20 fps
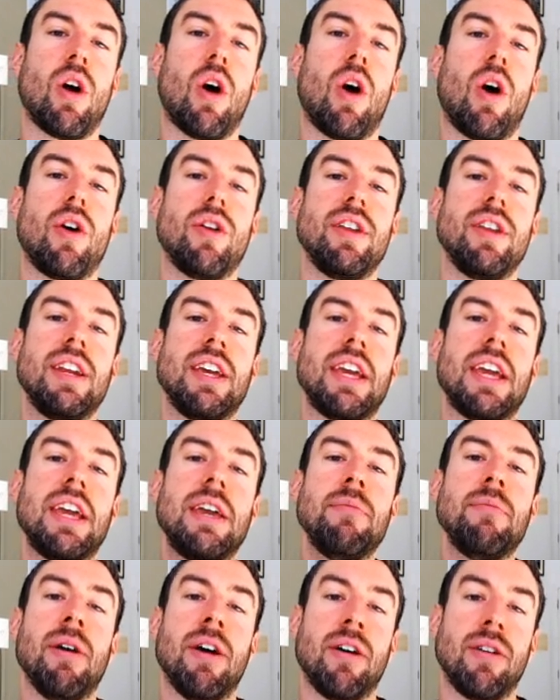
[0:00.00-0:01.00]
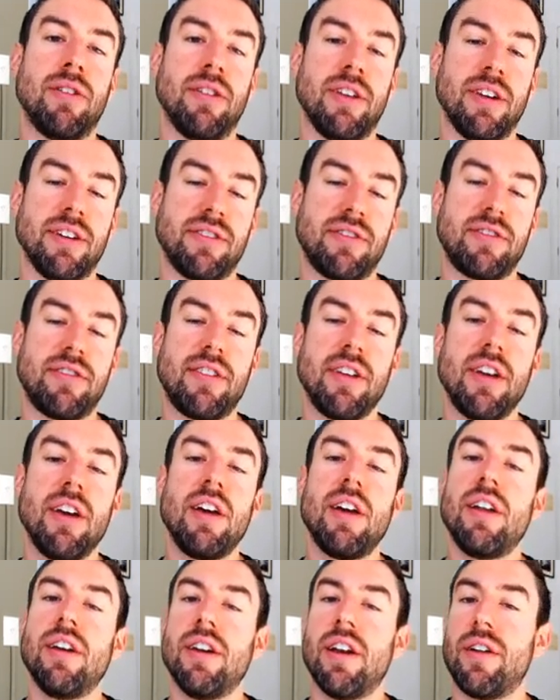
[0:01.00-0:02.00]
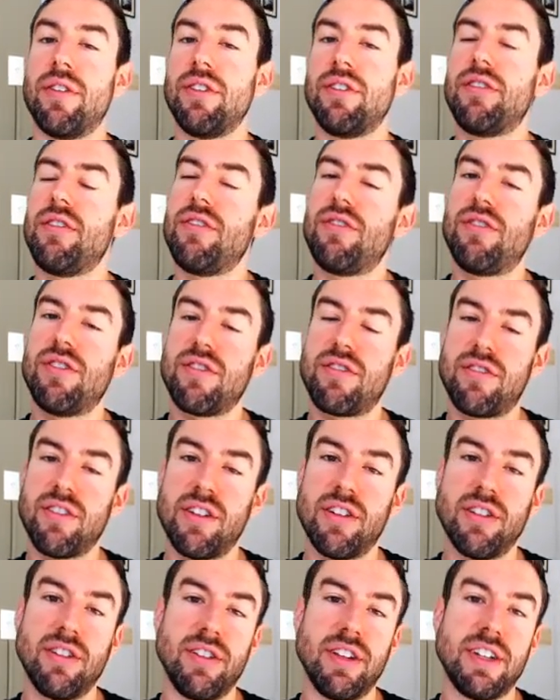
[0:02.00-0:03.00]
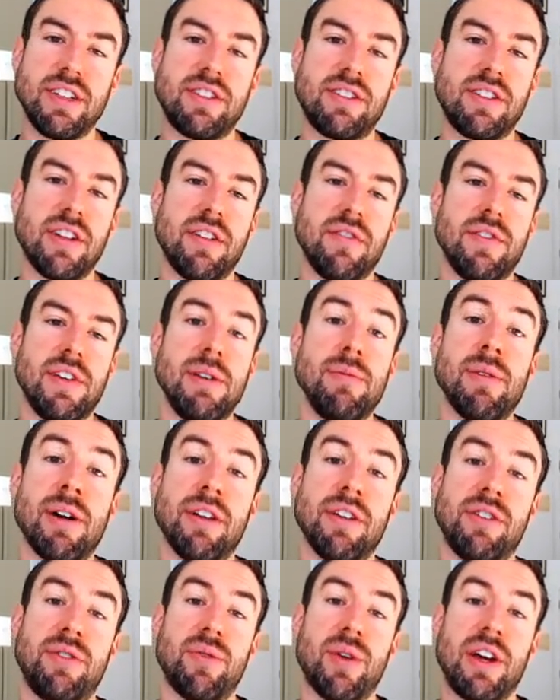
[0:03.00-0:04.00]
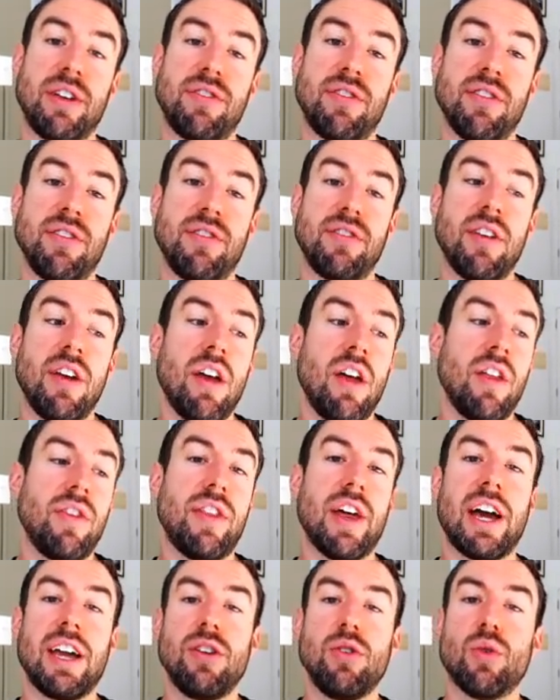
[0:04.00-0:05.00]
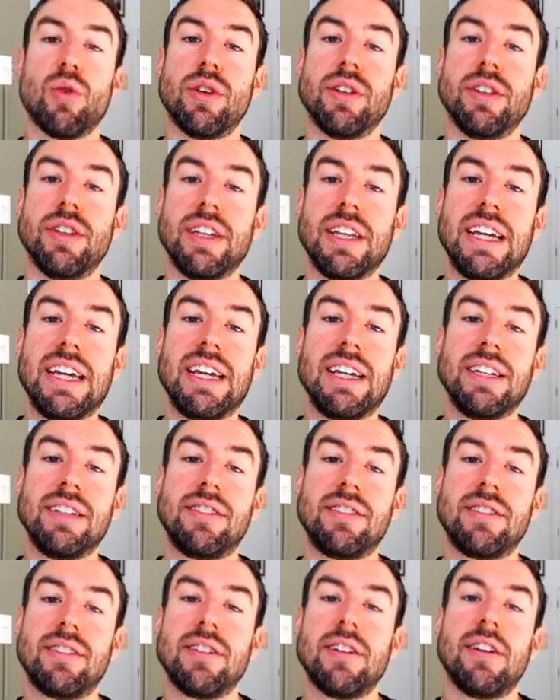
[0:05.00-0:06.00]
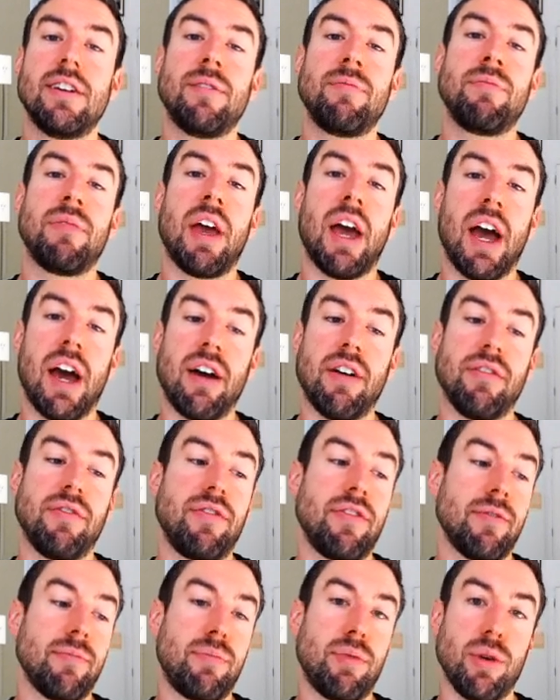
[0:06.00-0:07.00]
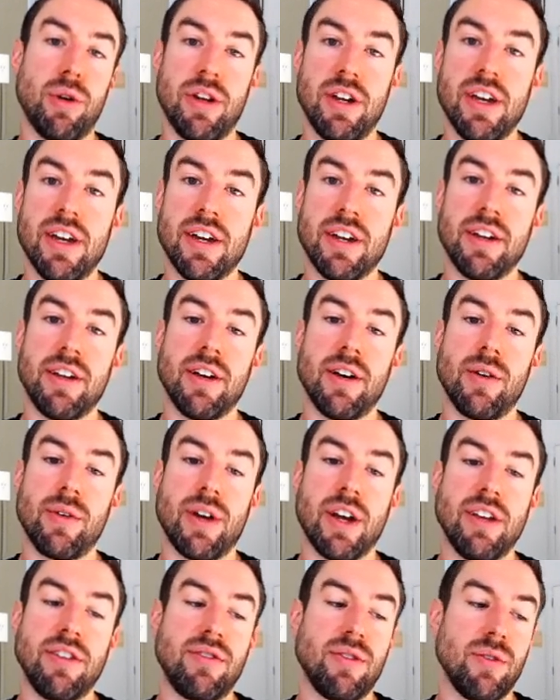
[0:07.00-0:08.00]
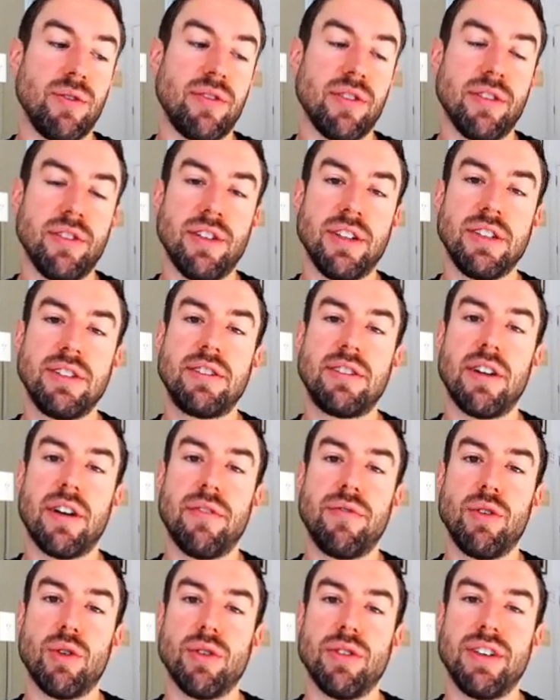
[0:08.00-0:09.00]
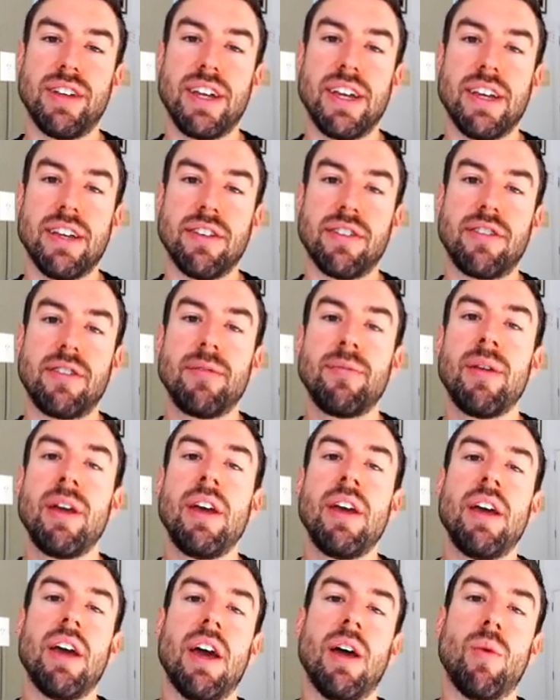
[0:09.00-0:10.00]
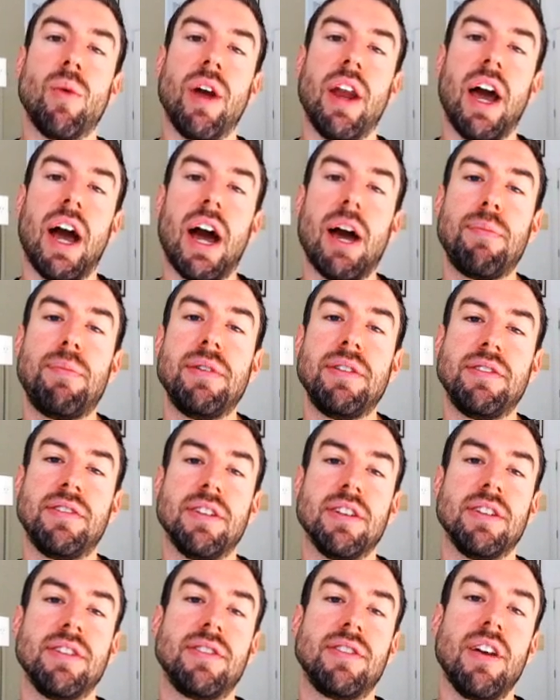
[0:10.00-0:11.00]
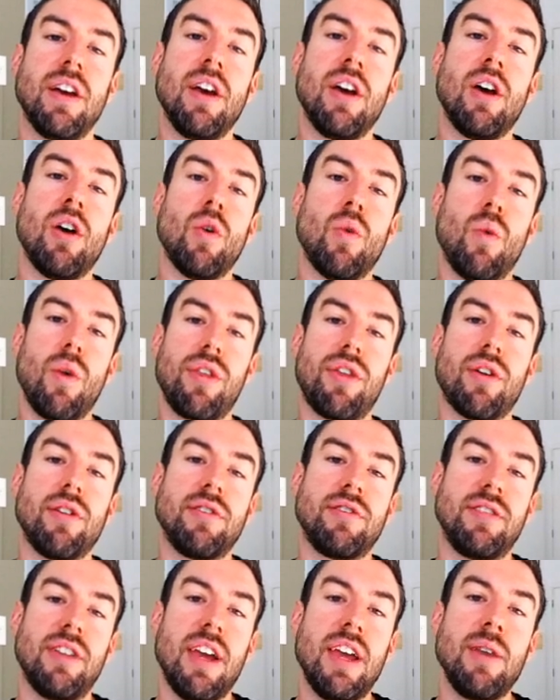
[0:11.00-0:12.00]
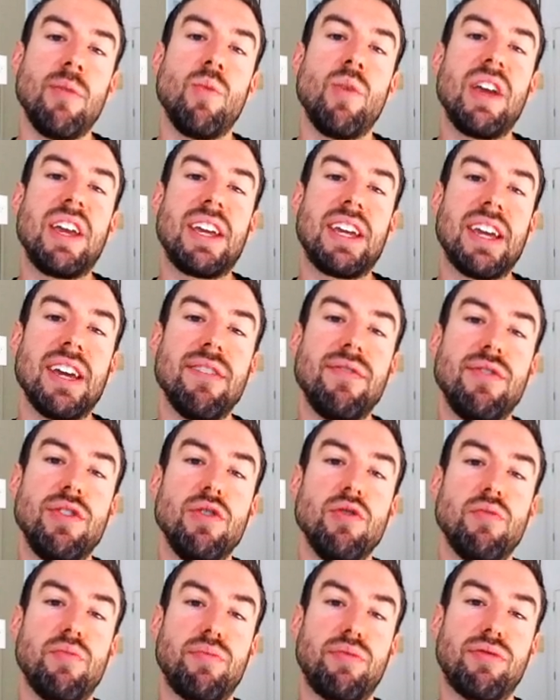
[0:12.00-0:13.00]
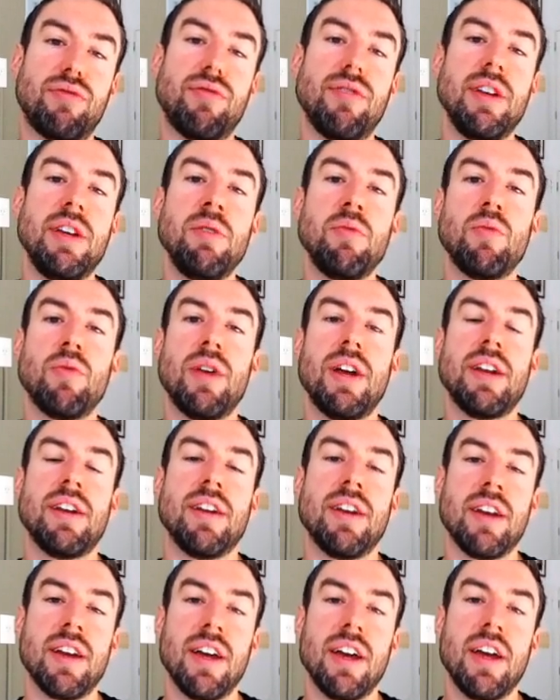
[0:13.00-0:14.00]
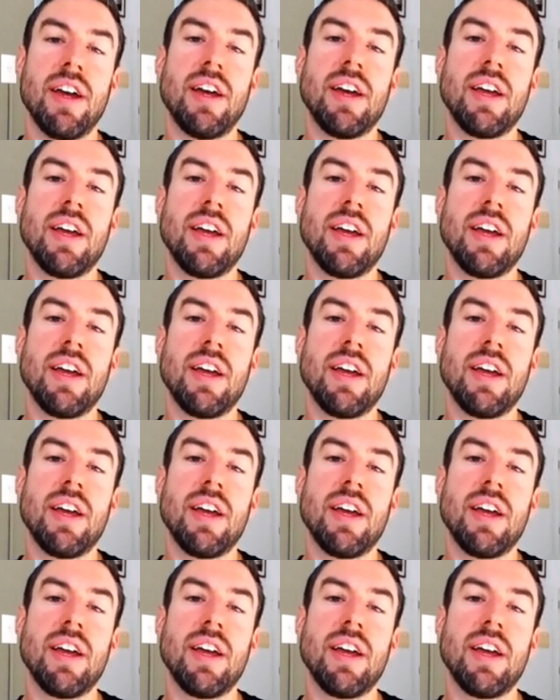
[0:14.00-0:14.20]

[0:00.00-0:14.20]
called an email list. Now this is just a list of email addresses that your leads have put in, okay? So it's a list of your leads. And what happens is with our team, we give you pre-written,